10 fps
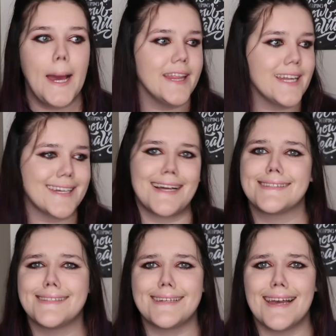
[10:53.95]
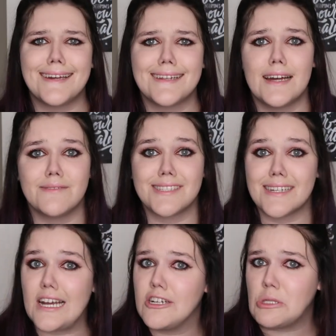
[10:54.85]
And then I got to the end and I was
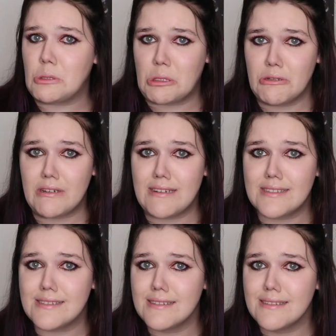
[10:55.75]
like, are you serious?